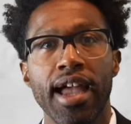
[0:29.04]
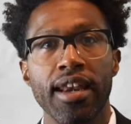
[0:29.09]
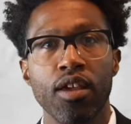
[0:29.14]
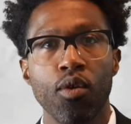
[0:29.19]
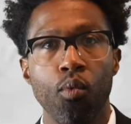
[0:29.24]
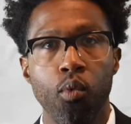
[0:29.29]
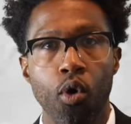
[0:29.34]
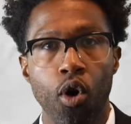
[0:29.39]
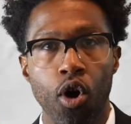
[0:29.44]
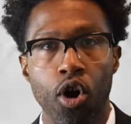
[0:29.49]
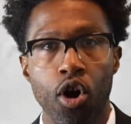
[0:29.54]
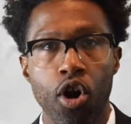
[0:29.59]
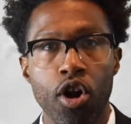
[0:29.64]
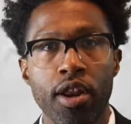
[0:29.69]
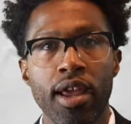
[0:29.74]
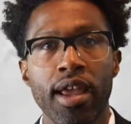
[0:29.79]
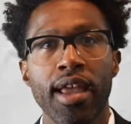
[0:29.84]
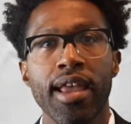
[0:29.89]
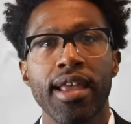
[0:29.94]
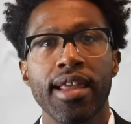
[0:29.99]
any
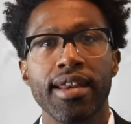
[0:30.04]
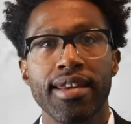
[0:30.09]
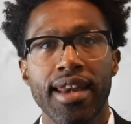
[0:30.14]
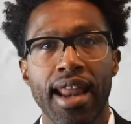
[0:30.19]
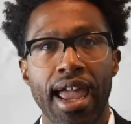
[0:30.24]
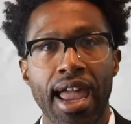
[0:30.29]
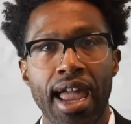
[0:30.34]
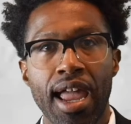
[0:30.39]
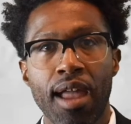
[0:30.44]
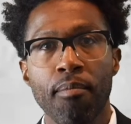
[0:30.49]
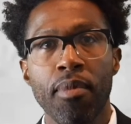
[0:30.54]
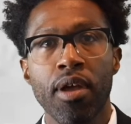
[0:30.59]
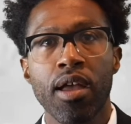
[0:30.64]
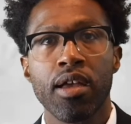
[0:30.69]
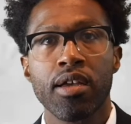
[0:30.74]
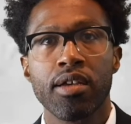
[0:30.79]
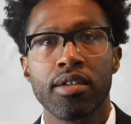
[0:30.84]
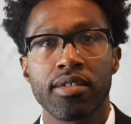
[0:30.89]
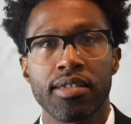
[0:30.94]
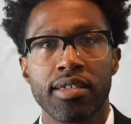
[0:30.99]
word,
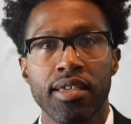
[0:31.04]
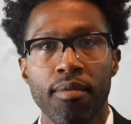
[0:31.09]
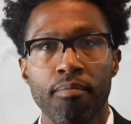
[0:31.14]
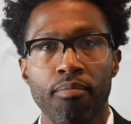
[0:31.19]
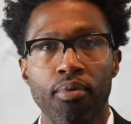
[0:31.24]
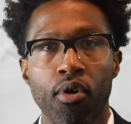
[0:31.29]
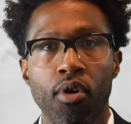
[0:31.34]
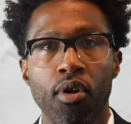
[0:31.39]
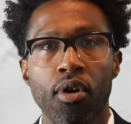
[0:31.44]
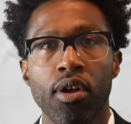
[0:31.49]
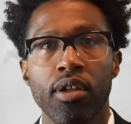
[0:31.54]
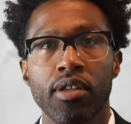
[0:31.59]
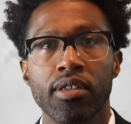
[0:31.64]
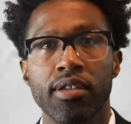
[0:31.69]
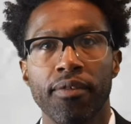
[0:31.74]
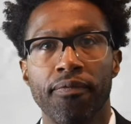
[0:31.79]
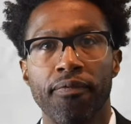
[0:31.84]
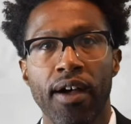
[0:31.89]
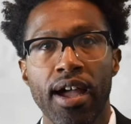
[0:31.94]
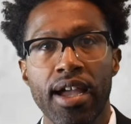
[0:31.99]
name, symbol,
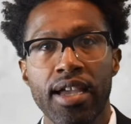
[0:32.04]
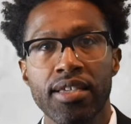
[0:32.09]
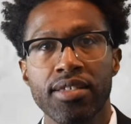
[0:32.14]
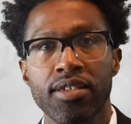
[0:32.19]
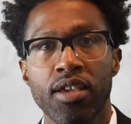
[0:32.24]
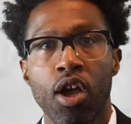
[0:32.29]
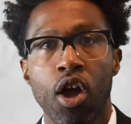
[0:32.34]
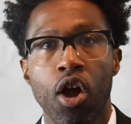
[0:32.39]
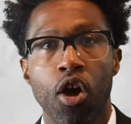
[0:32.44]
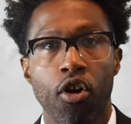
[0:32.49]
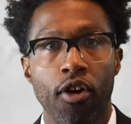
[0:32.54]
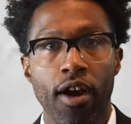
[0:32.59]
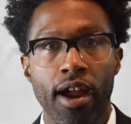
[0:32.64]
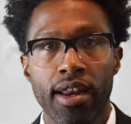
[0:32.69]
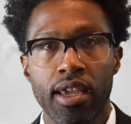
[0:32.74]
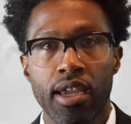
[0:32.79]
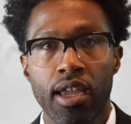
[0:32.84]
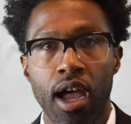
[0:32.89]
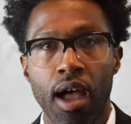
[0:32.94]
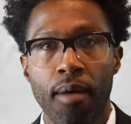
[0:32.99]
device, or
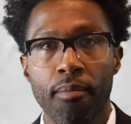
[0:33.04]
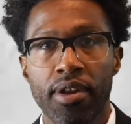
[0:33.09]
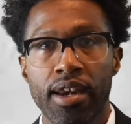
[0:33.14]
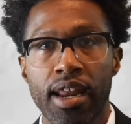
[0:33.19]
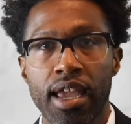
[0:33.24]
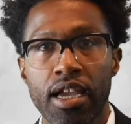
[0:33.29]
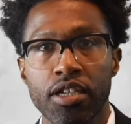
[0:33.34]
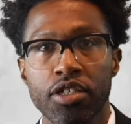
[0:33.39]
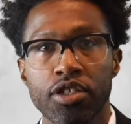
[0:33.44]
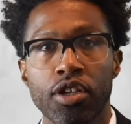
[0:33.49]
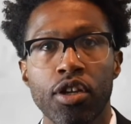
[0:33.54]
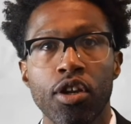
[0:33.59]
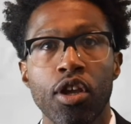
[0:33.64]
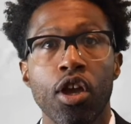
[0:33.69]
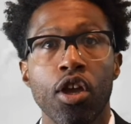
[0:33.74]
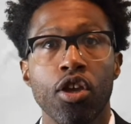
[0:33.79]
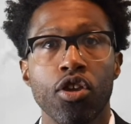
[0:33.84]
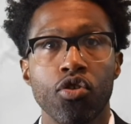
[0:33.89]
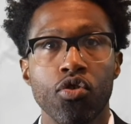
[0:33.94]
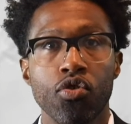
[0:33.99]
any combination
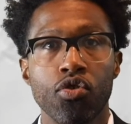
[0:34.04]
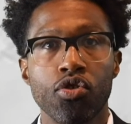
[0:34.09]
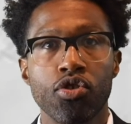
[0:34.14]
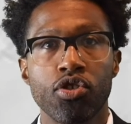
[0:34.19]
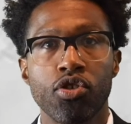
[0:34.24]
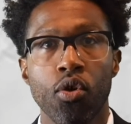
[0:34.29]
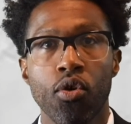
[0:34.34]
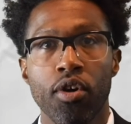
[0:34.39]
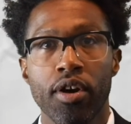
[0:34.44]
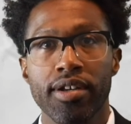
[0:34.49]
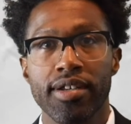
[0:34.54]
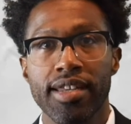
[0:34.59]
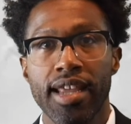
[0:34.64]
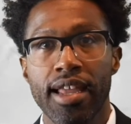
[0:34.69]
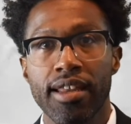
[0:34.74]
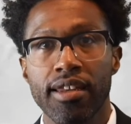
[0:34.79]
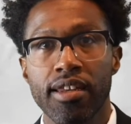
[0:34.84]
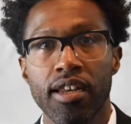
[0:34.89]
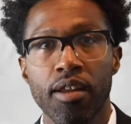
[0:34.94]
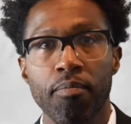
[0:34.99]
used or
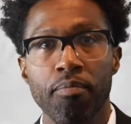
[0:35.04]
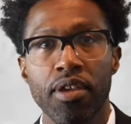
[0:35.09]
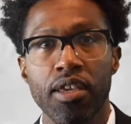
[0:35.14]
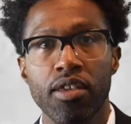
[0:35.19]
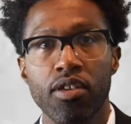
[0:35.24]
intended to be